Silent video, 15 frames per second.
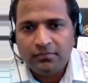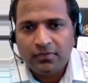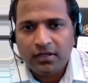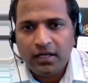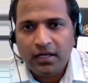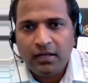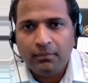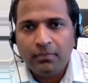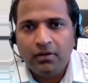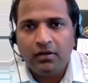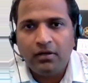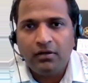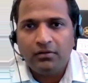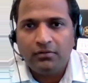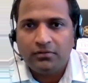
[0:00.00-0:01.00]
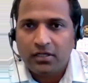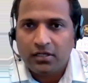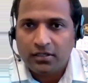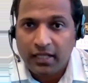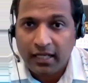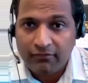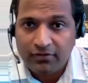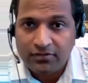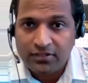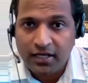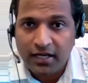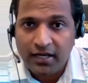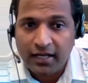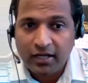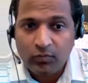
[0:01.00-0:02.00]
enable diversity
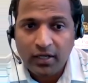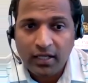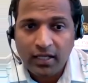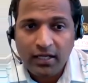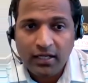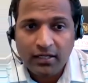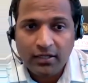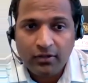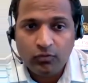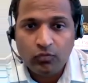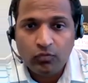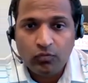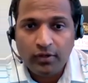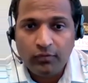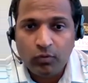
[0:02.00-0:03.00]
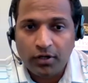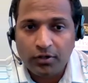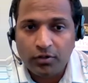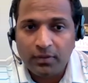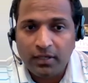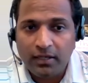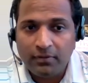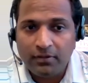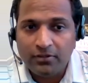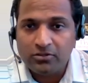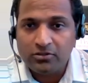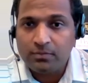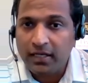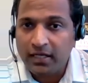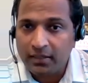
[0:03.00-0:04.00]
and equity, we want to be able to
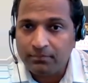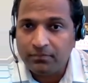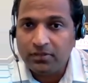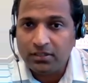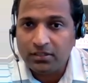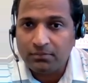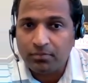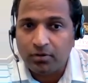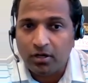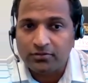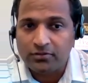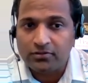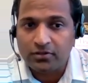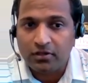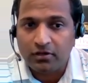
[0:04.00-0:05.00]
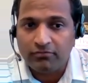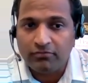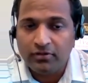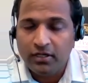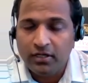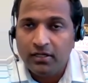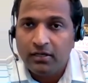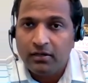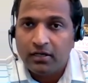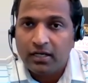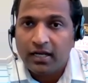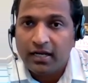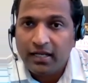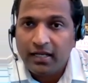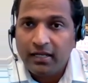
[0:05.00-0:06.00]
speed up the process of
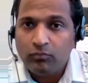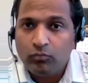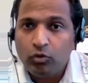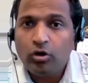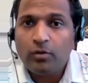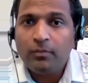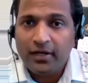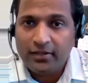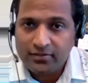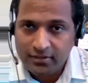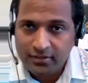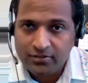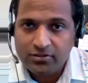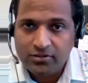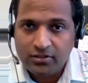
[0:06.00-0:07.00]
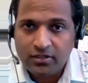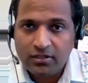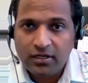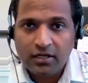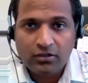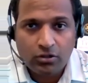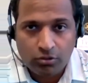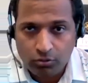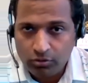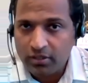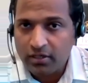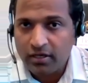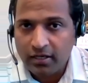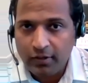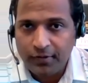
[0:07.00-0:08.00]
getting more medicines through the
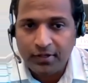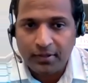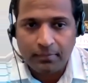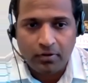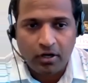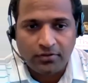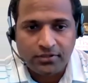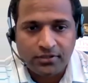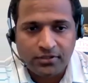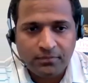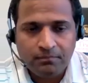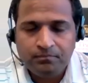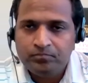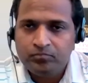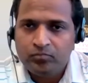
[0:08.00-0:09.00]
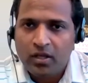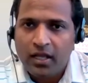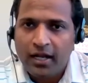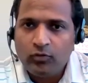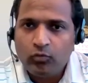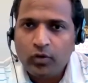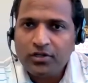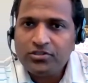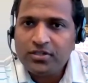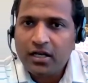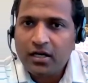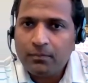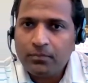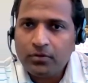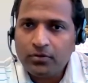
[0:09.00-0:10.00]
regulatory process. And once they are
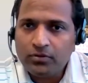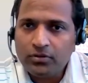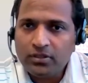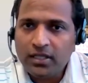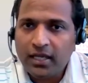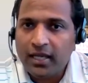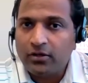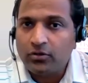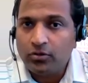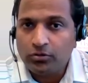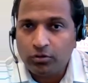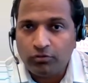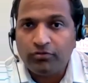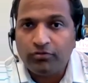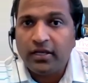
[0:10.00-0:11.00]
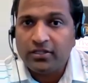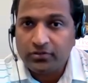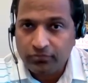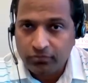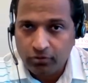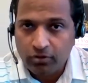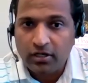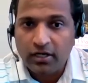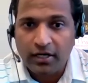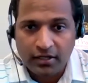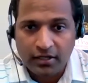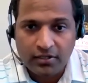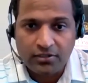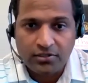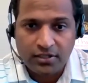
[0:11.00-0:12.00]
approved, they can go through phase 4
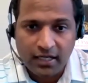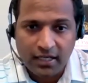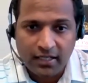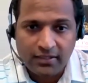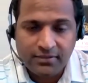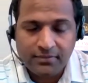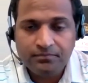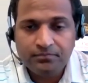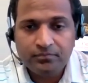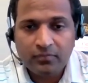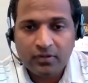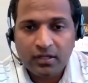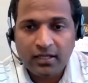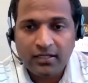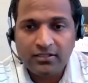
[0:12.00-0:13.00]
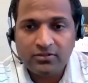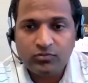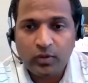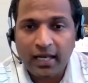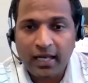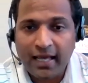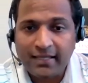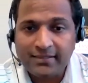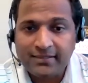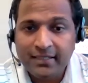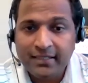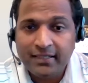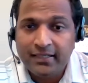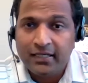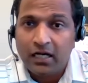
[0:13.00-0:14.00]
clinical trials, as well as
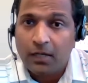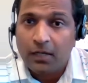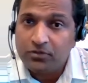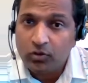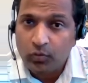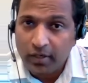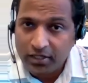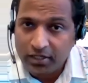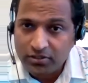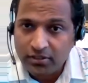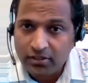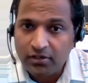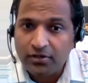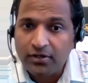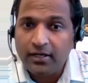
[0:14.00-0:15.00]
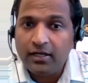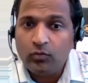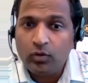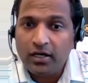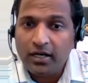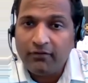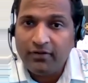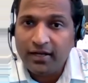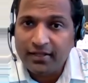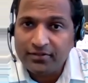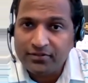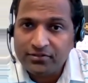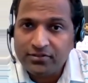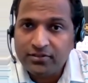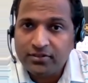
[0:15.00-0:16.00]
observational real-world
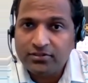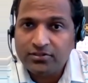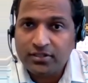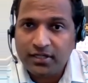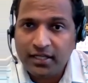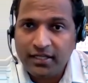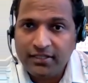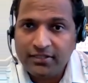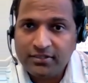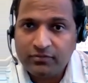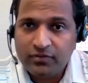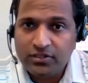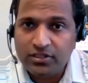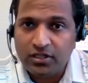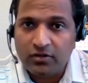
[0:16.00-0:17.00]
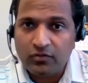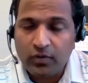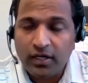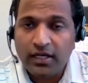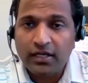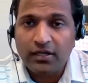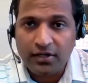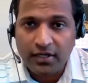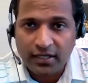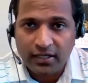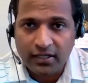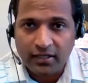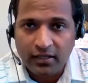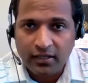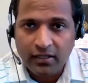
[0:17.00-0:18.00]
evidence studies, which are very
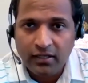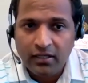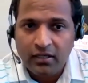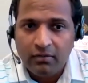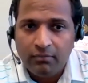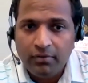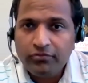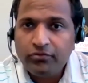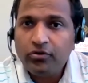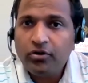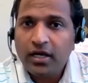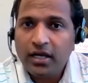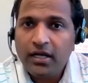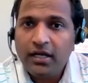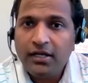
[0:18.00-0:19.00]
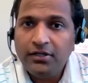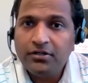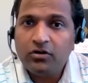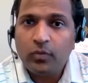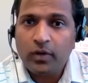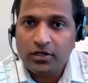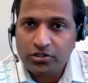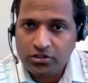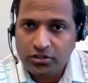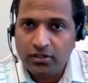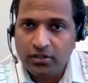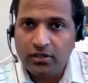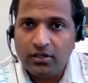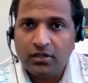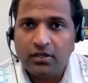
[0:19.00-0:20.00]
critical before a
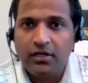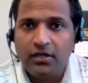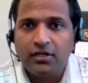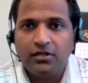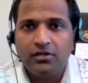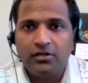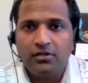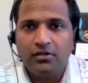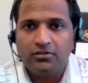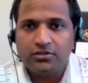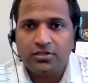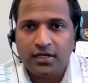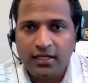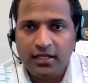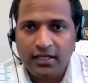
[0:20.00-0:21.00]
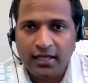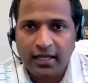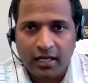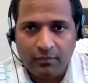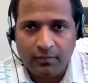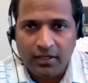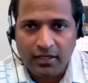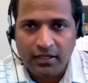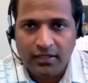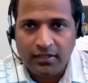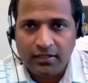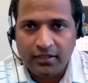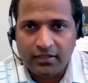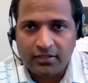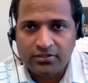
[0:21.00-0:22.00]
interventional clinical study can be
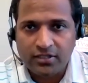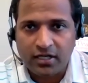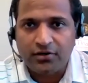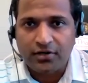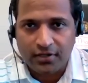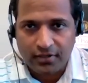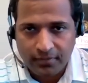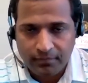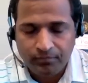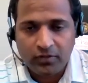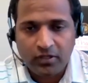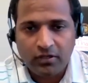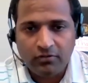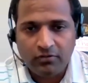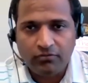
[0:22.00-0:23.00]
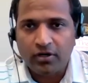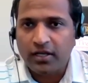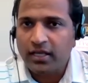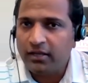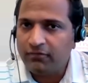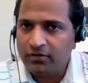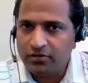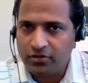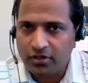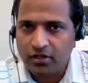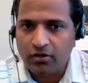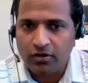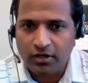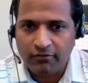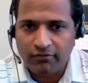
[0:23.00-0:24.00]
started for a given drug
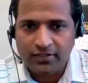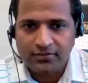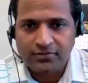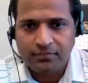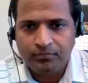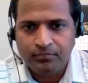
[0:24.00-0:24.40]
or device.